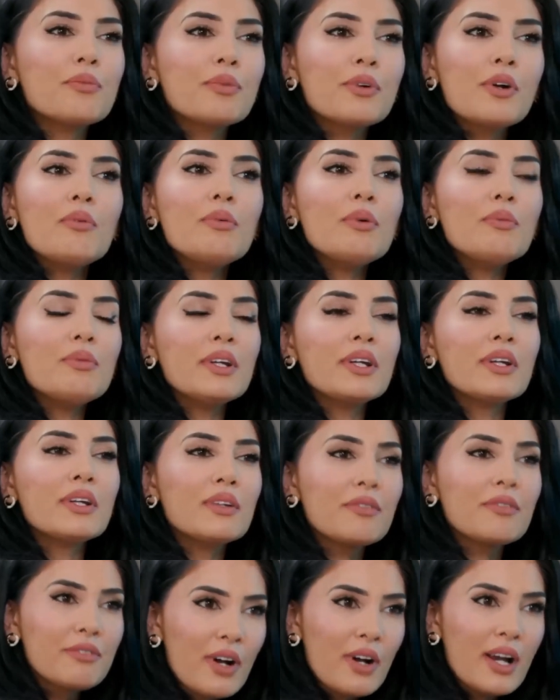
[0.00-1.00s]
you're probably
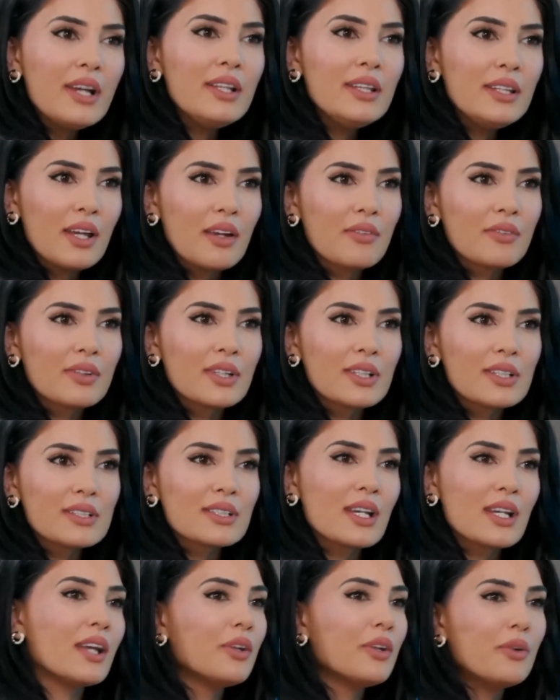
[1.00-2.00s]
going to find the
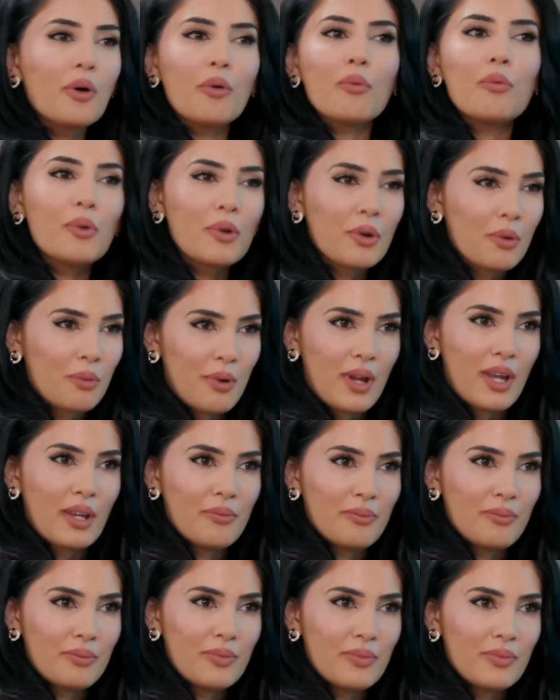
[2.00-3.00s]
evidence and not walk
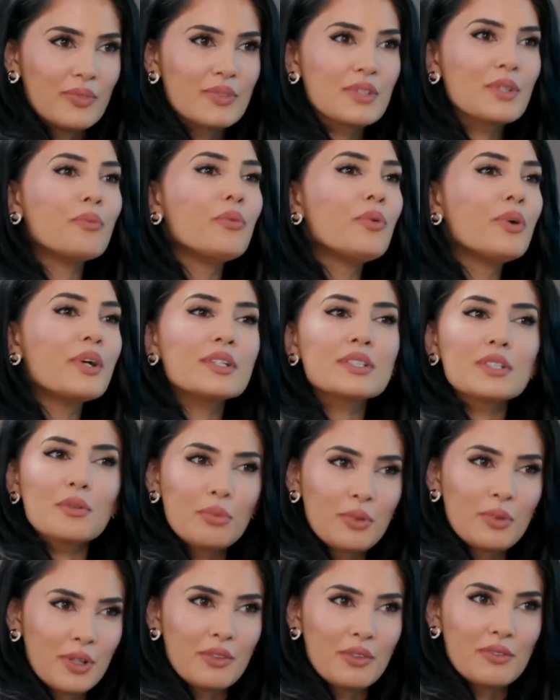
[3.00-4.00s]
away. So what is
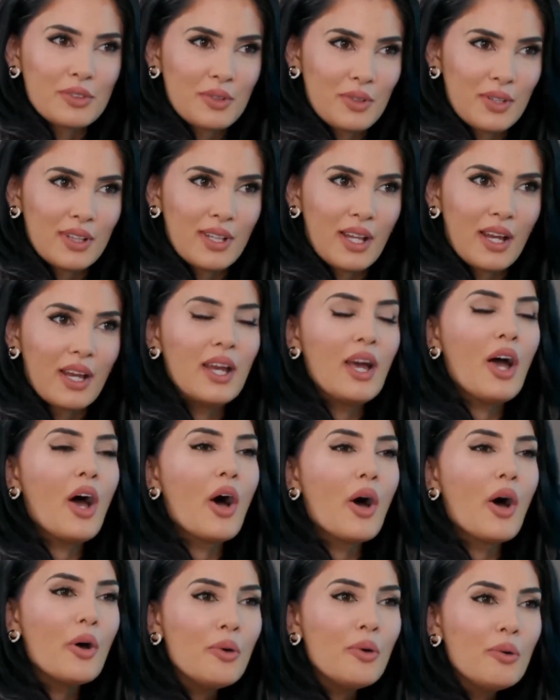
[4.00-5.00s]
the point of doing that?
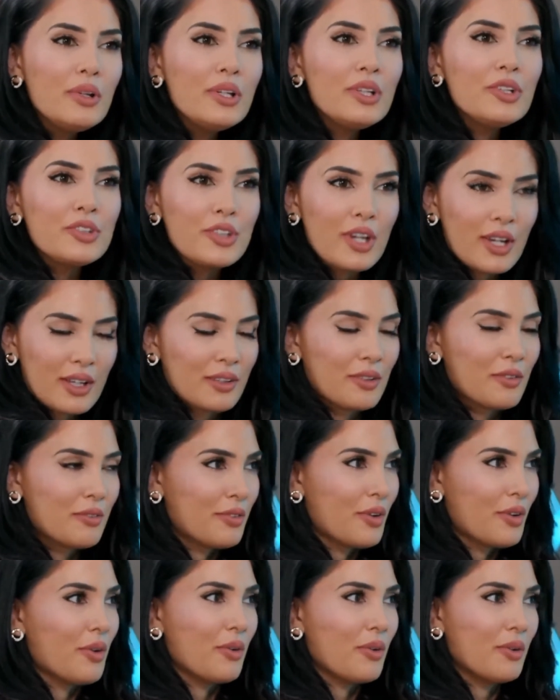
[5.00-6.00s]
Only check the
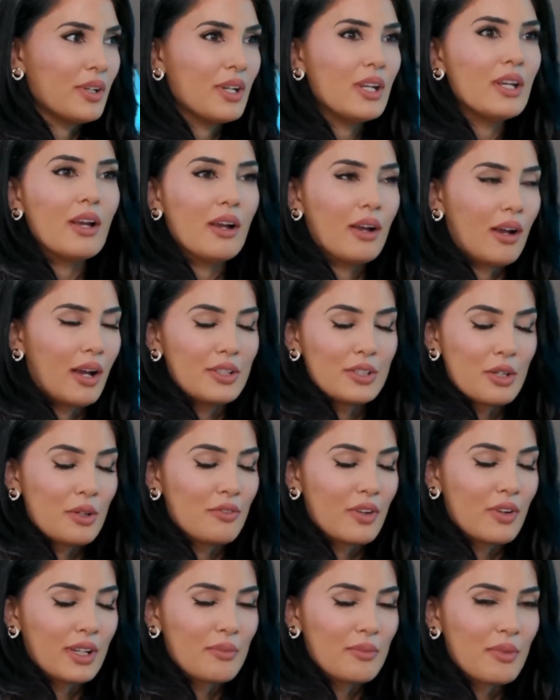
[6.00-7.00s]
phone. I
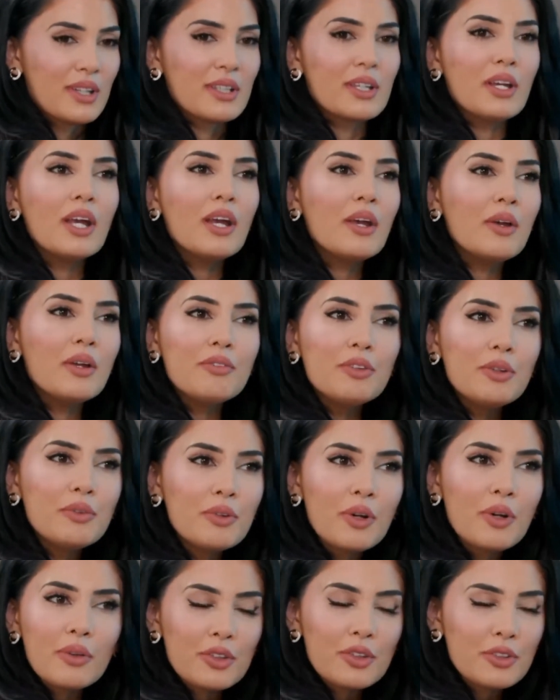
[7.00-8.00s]
don't recommend it. If
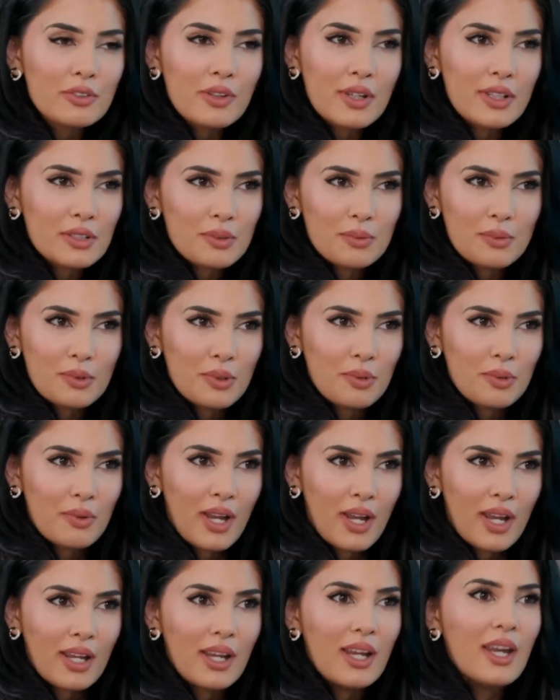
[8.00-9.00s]
you've got the strength to walk
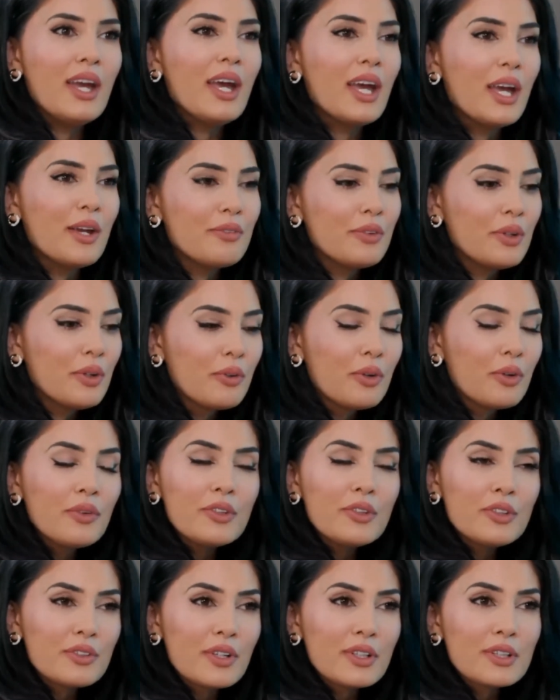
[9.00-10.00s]
away. If you've
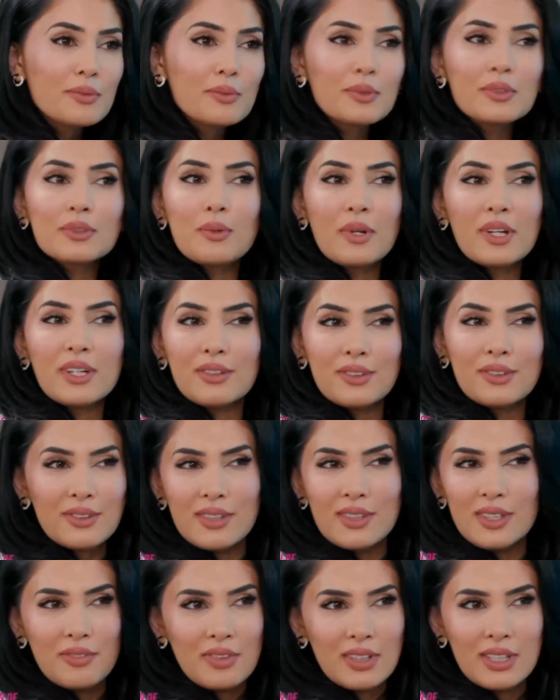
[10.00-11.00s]
got the strength to walk away, you
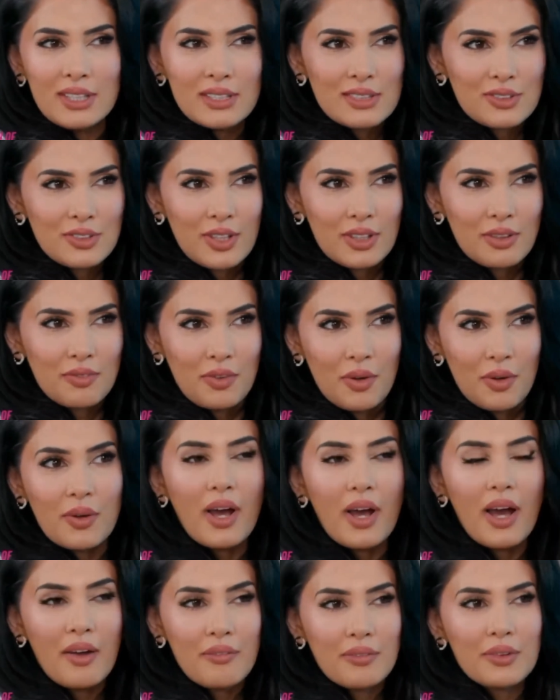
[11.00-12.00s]
shouldn't even need to check the
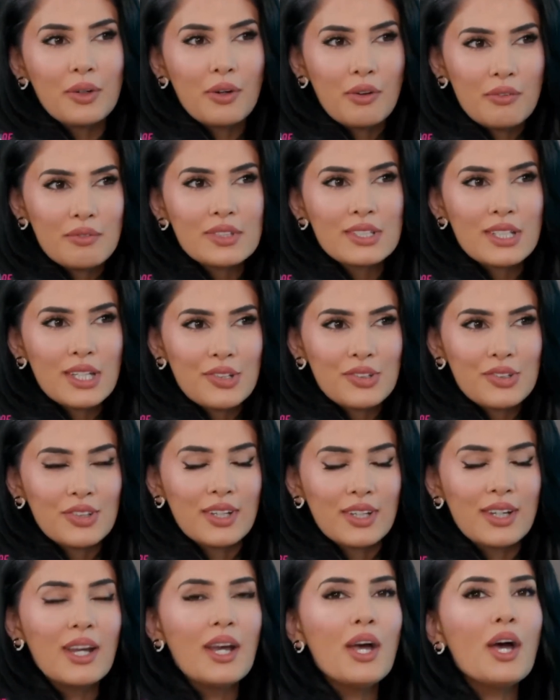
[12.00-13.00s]
phone. Have the
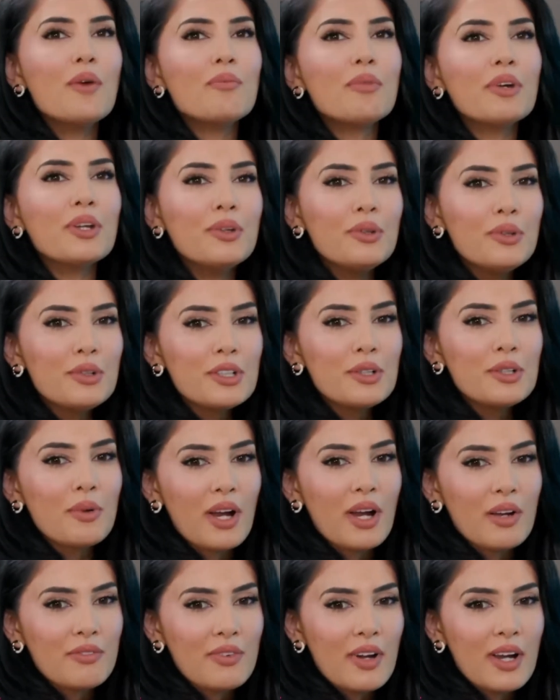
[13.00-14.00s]
conversation. But usually
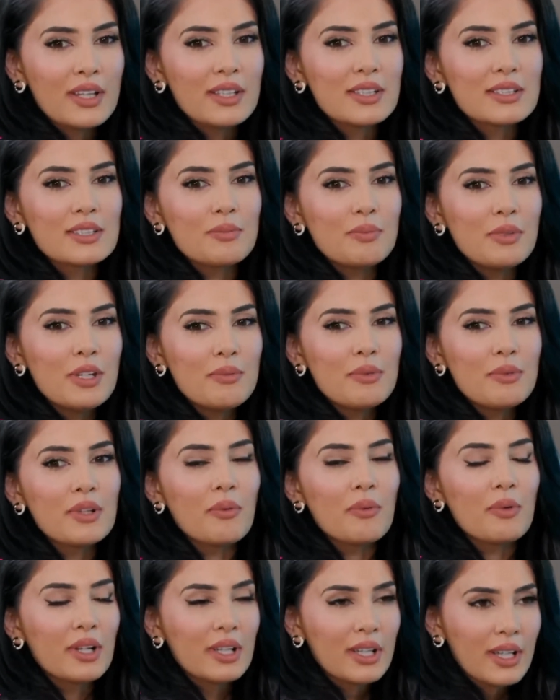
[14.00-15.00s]
what I find is the
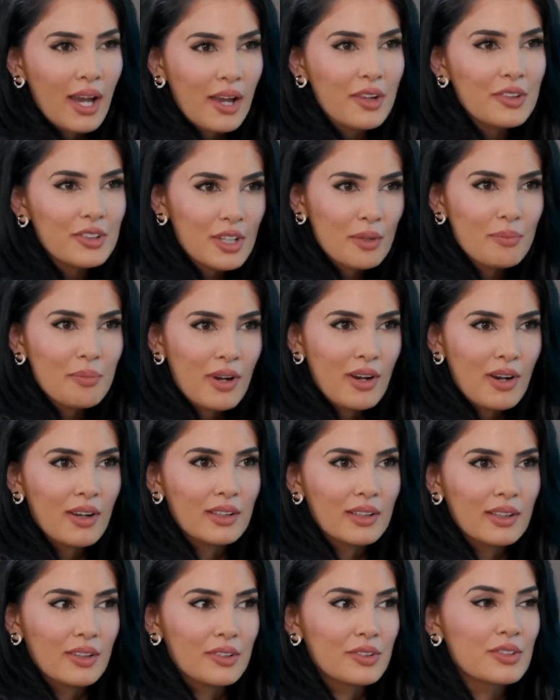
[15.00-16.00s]
people that want to catch their
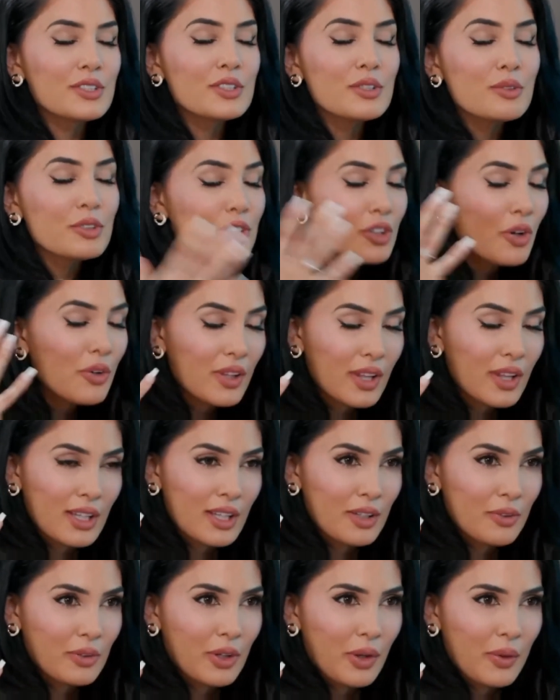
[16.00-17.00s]
partner just to show that
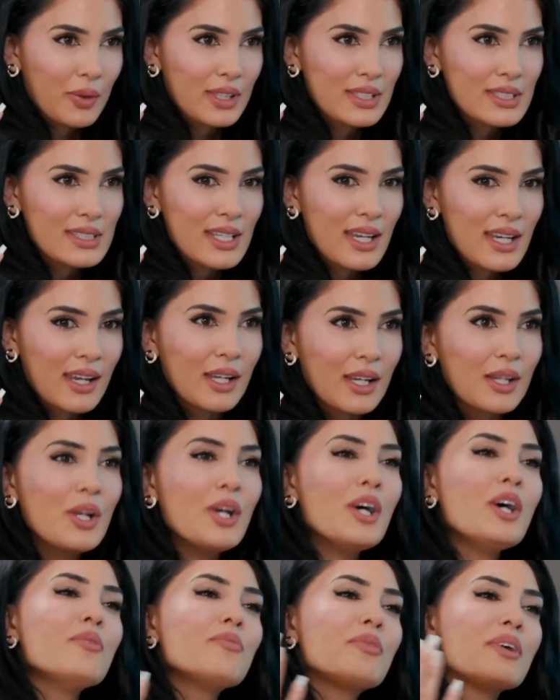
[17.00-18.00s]
they're not going insane,
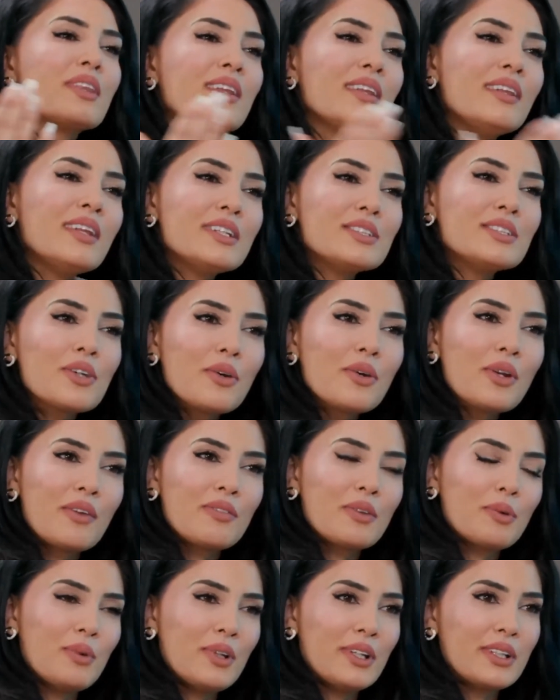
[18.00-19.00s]
but then they don't
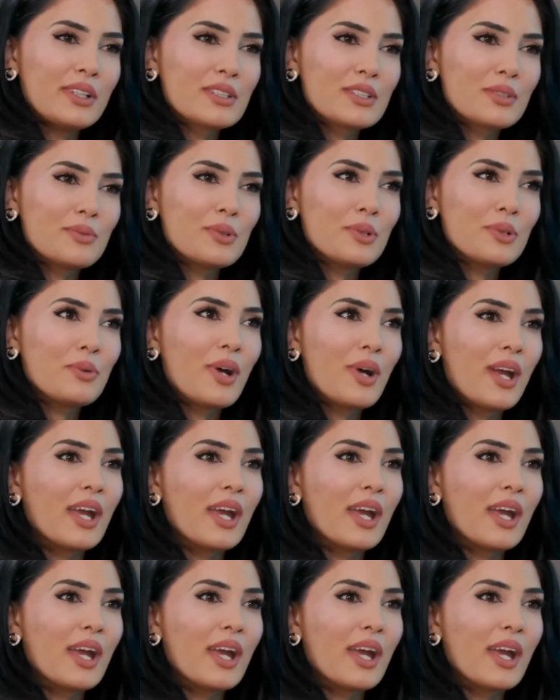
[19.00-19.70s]
have the willingness to walk